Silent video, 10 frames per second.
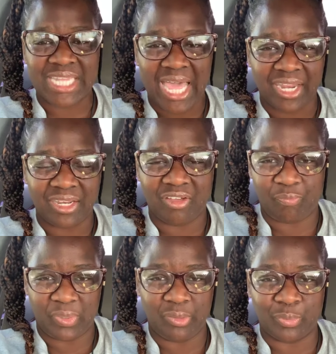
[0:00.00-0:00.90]
not
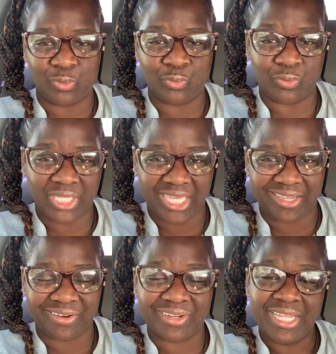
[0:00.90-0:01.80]
enough people who
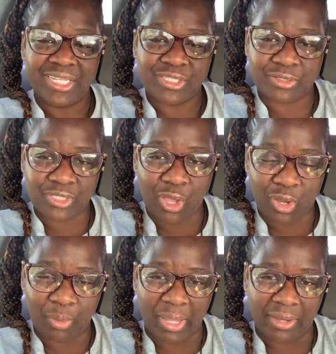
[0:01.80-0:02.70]
care to
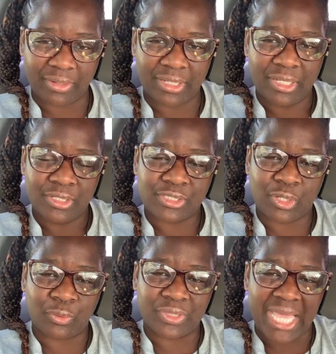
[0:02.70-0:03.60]
talk about it.
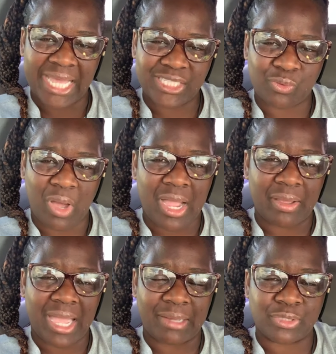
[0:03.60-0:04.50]
So that's
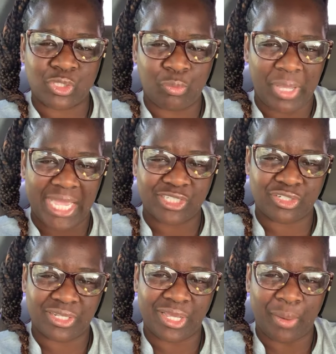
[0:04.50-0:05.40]
why I'm so
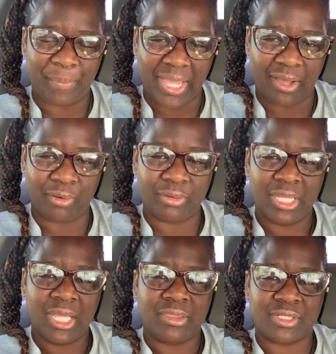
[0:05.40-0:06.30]
passionate about
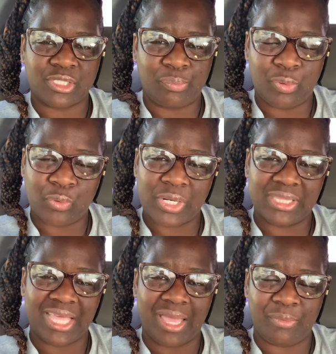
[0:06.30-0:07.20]
the
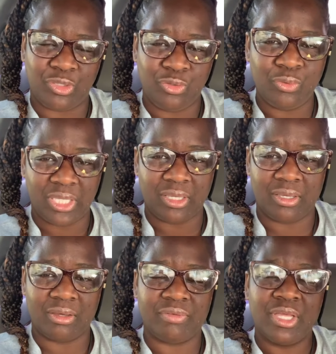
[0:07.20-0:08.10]
support that you
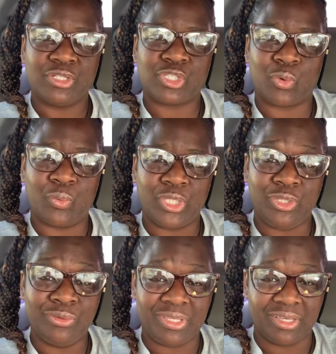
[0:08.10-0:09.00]
give. So
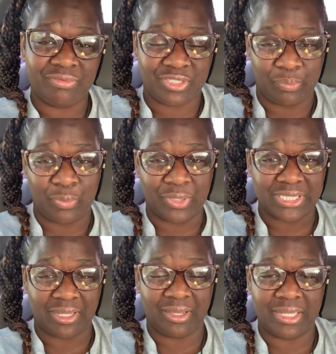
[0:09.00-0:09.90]
when you give support
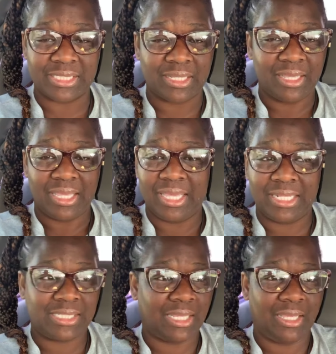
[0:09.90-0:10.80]
to us,
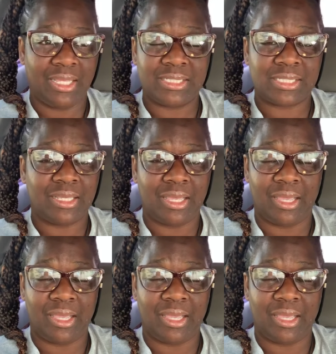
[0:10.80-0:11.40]
it's